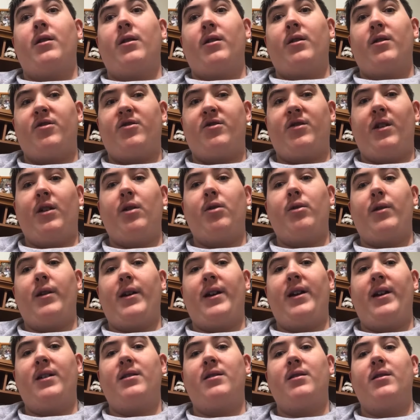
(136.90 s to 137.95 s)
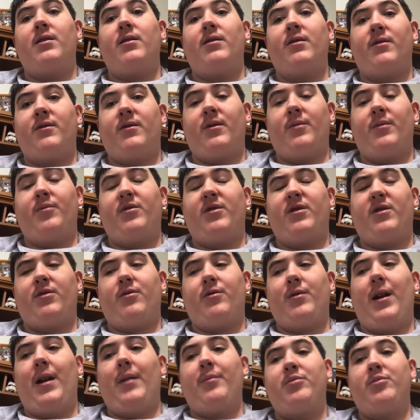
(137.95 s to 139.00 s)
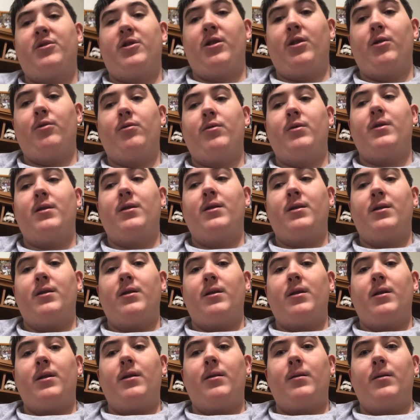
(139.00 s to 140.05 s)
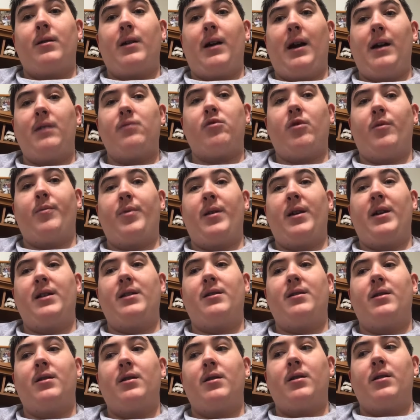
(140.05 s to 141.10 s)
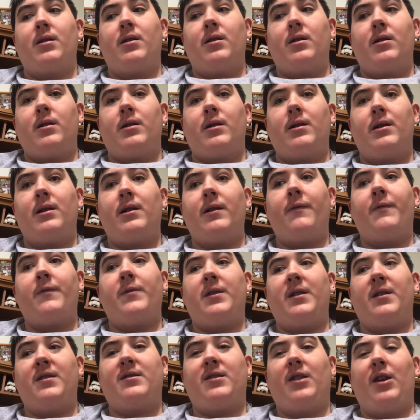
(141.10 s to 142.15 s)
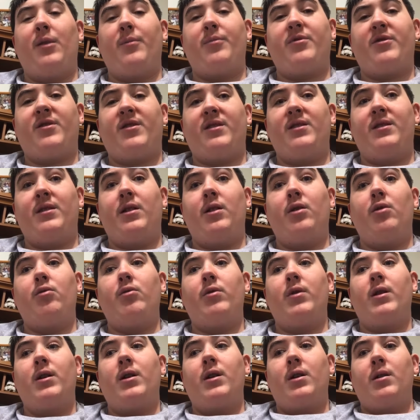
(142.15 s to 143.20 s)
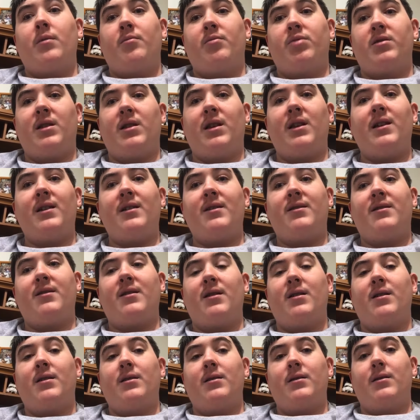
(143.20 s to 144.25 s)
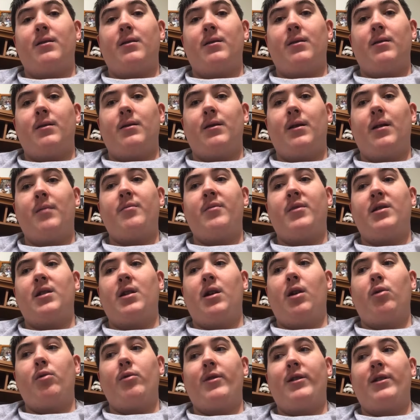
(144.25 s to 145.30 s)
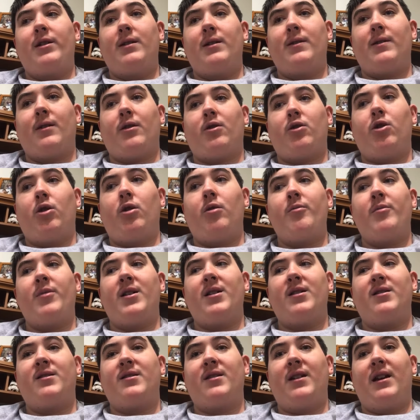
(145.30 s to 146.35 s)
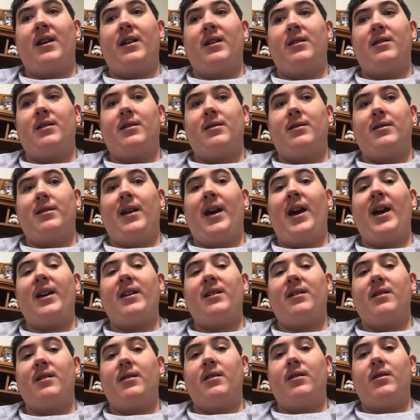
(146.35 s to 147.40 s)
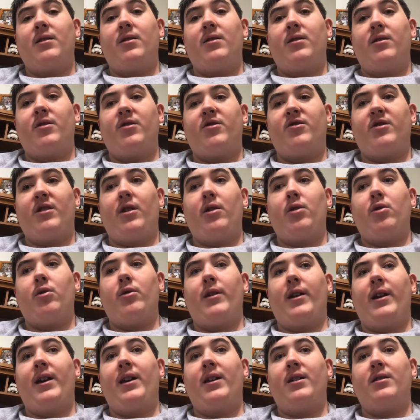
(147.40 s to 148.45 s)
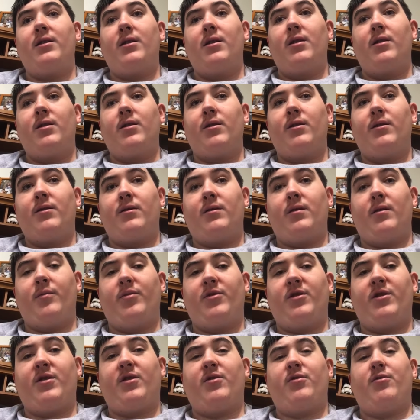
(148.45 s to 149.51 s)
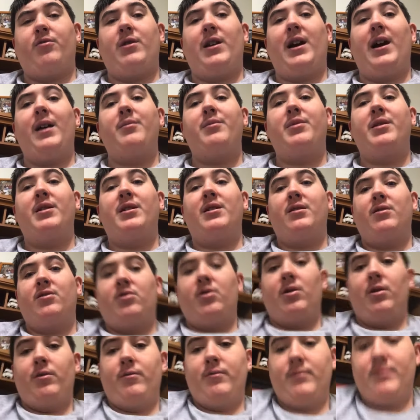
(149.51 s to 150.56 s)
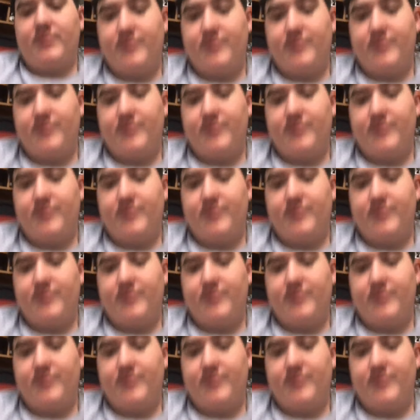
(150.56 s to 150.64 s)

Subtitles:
share, and subscribe too. I repeat, if this helps you, please let me know in the comments and like, share, and subscribe too.